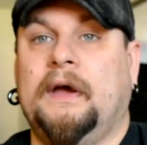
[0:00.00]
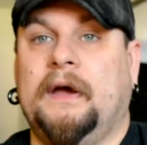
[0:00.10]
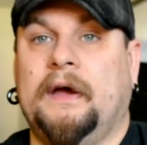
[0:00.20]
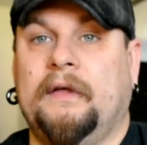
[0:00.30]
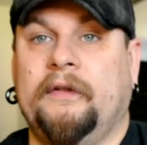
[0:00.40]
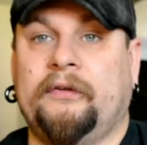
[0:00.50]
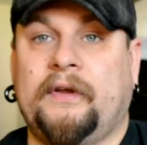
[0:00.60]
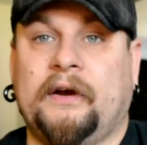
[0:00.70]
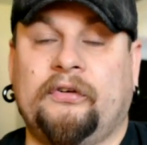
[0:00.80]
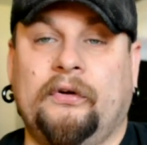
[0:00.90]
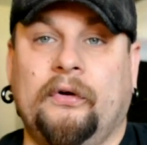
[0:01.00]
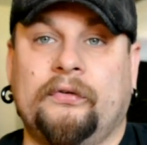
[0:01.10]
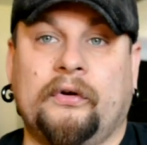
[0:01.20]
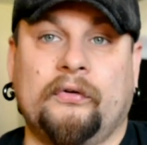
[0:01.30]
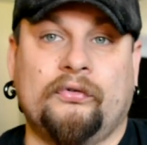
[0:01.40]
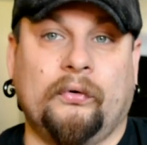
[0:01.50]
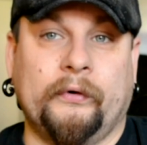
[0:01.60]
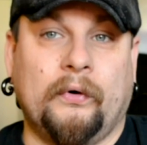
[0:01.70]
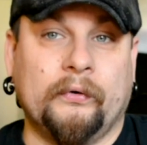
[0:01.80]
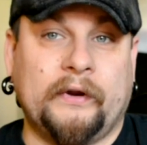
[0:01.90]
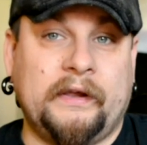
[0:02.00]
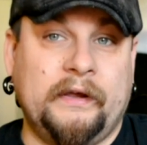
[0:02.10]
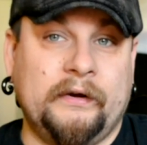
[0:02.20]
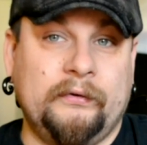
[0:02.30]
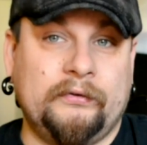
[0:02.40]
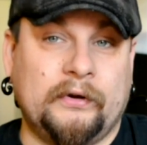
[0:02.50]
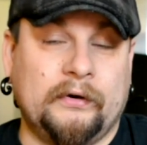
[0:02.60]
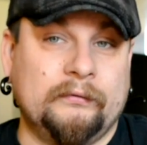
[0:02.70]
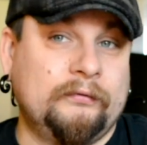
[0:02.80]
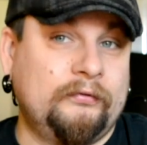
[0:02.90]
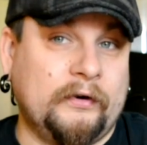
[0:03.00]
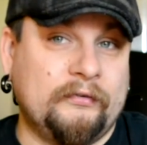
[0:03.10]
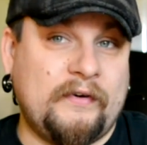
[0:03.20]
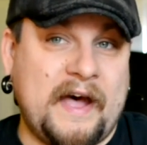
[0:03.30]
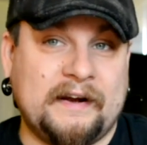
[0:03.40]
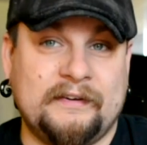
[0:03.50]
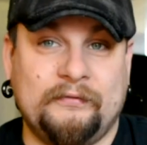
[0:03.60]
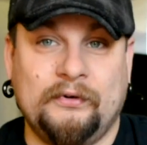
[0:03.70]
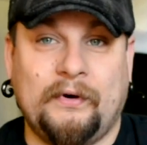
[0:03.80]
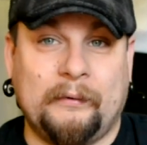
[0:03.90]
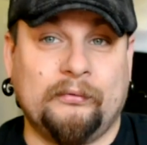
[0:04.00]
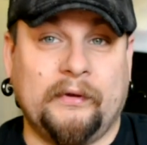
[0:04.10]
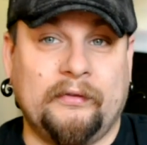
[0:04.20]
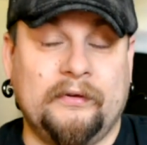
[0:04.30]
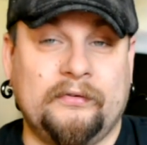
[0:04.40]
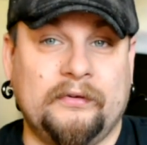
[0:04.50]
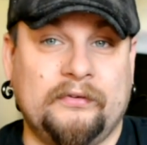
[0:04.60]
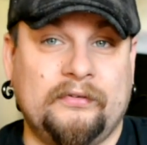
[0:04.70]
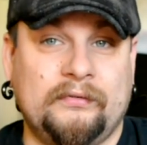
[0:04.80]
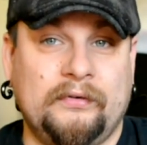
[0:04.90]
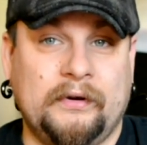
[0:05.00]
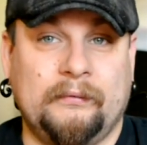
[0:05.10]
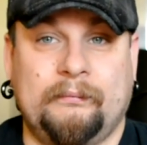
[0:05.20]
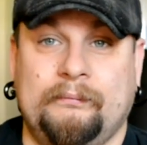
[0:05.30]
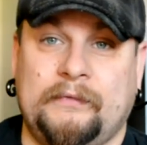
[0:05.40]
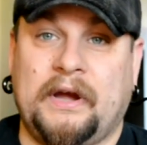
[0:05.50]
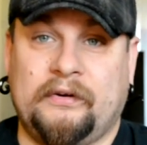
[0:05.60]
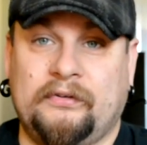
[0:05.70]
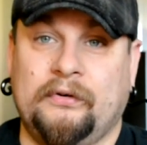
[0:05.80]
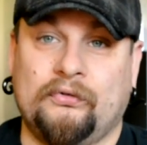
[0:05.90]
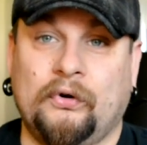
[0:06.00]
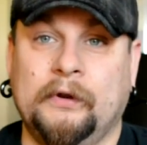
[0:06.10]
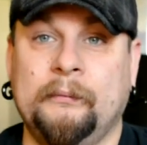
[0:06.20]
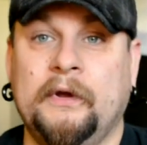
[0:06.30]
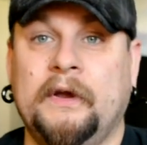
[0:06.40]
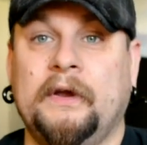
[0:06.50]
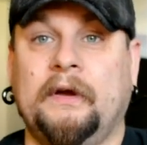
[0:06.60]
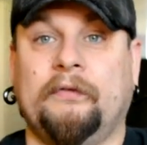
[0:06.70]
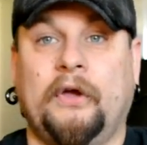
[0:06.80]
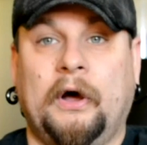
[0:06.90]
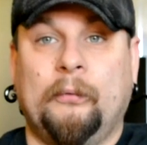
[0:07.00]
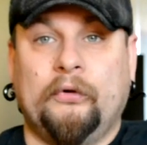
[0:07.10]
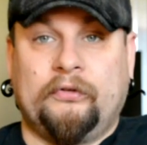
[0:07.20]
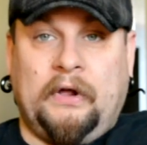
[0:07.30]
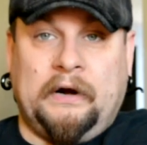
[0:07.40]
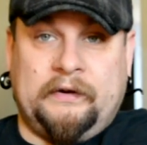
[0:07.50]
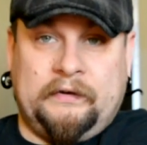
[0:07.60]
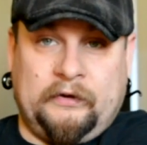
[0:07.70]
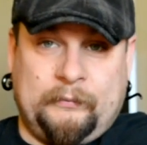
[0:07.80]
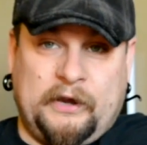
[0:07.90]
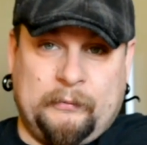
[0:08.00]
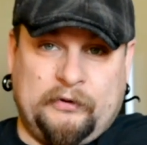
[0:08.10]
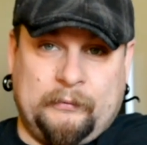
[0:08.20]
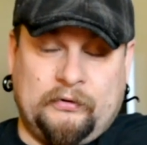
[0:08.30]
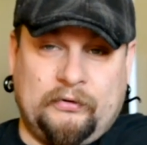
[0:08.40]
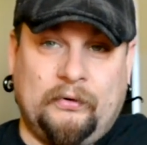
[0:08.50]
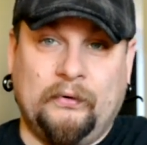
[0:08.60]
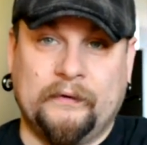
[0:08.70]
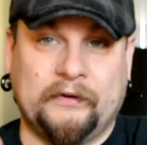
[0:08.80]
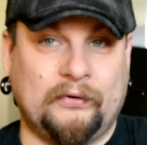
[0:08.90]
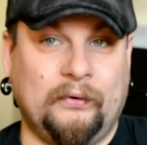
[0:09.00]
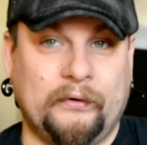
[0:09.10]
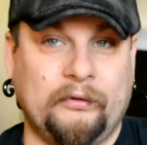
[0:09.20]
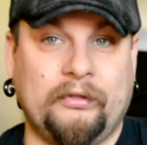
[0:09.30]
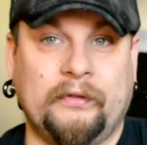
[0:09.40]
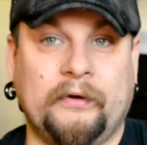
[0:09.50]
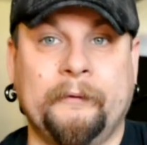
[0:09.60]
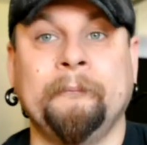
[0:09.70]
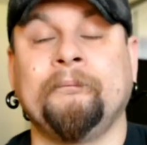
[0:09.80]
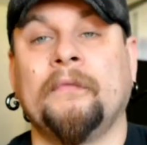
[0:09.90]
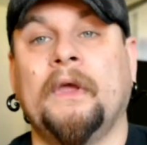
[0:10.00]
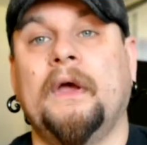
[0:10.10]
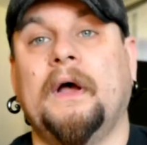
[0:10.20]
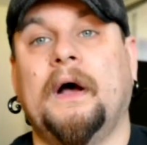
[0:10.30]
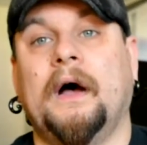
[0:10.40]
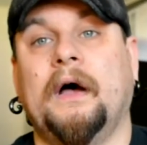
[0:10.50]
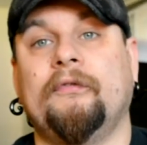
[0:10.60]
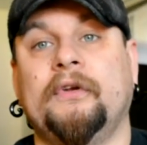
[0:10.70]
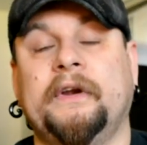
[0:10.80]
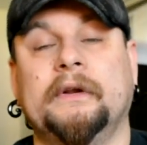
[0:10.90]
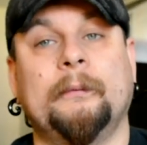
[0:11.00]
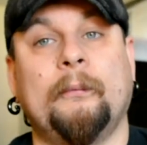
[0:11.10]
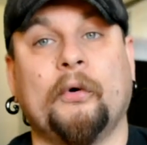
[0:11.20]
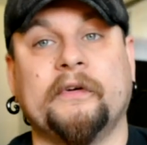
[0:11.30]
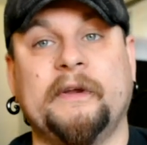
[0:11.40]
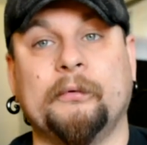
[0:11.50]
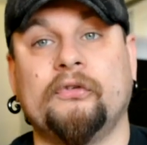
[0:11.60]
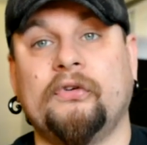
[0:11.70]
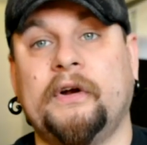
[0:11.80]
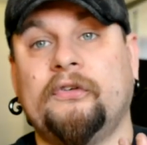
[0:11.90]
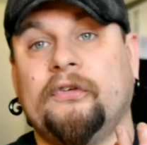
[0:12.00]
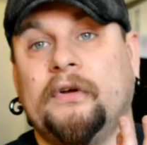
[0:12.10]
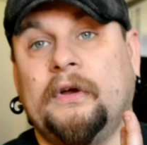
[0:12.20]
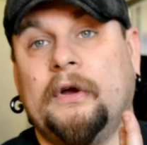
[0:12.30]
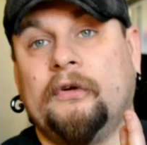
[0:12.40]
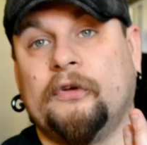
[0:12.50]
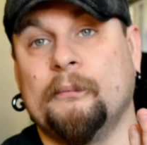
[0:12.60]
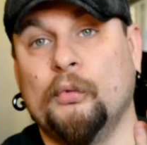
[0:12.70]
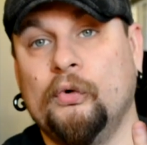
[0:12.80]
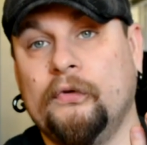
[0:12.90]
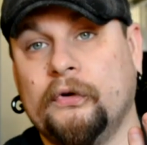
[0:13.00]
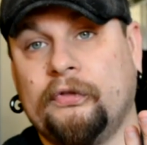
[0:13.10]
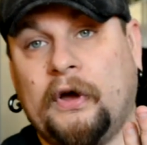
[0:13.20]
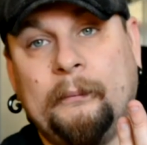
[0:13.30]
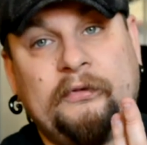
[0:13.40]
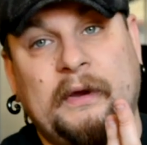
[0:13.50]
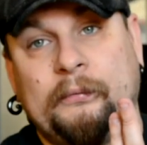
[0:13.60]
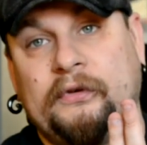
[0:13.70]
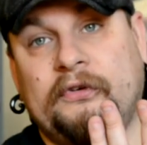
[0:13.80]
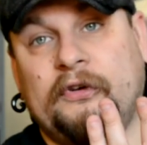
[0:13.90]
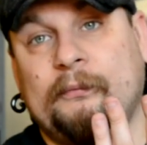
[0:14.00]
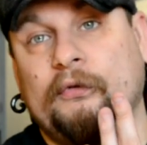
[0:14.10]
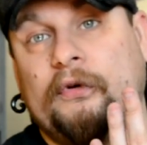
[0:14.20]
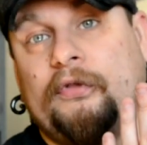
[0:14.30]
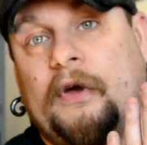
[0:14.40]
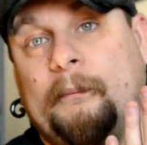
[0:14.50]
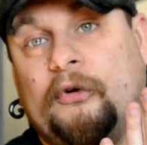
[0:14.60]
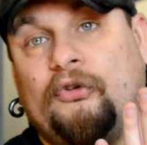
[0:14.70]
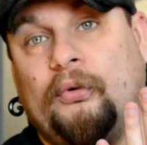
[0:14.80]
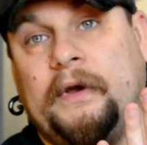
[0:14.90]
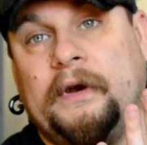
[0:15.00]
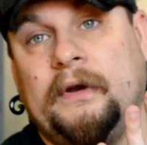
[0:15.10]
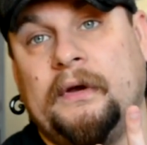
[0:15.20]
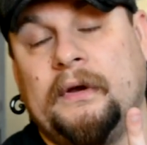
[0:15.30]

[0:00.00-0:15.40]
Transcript: And this is actually known as a controlling hold in Aikido. So fun fact, if you grab something like this, you can kind of just control them. If the elbow is locked, it does become a submission hold. That's a whole other thing though. If you need a little bit more deeper stretch, just move your thumb, same position, just move your thumb between